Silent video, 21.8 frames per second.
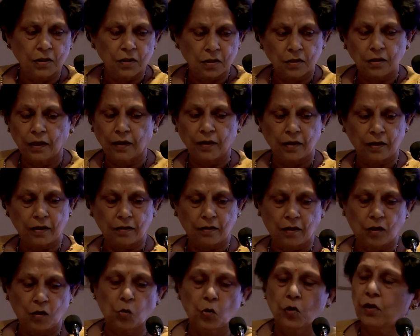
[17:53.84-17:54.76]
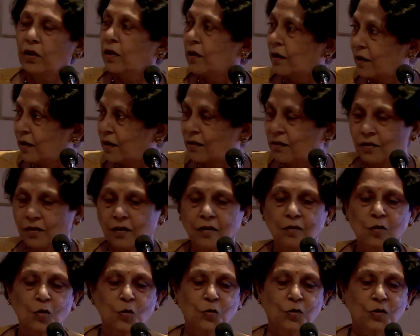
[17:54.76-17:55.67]
I'll
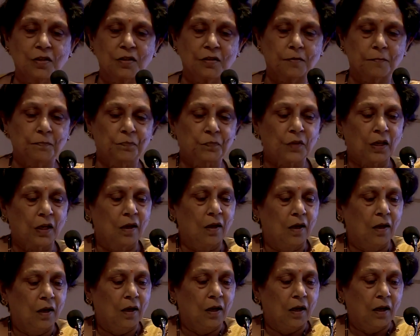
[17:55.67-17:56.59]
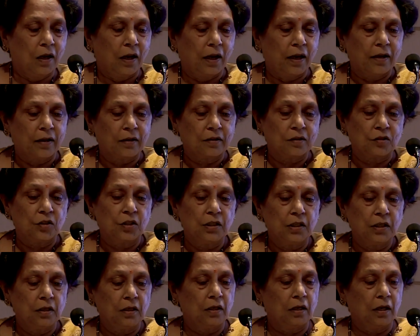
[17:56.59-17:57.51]
run through this. And
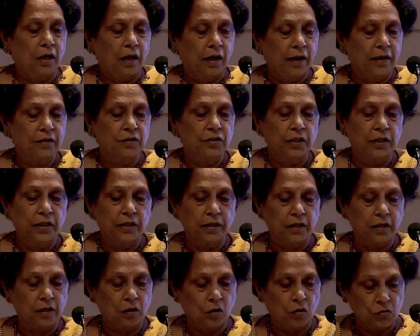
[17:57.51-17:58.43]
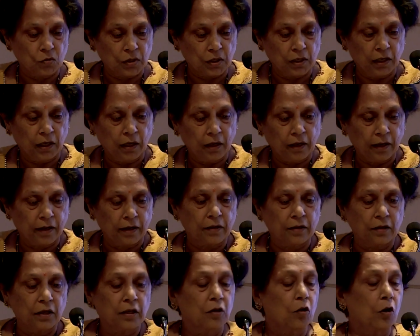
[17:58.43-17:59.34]
she had genetic counseling,
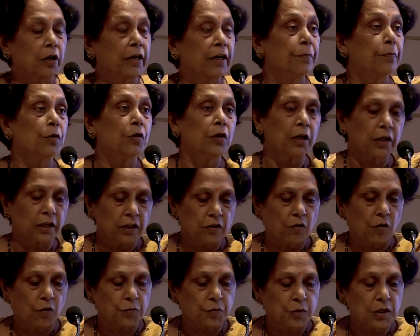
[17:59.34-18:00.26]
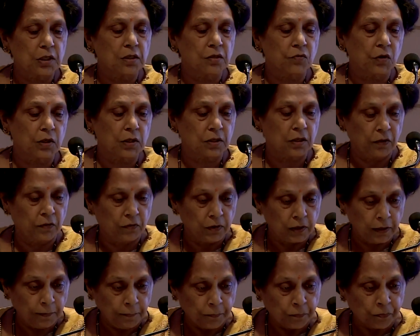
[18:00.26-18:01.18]
and then reproductive options was
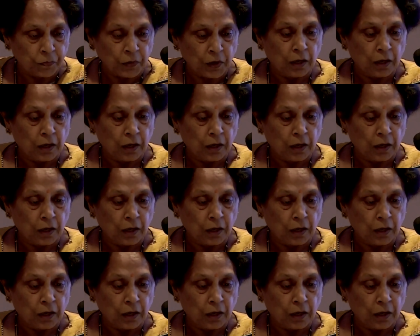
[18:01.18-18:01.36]
given.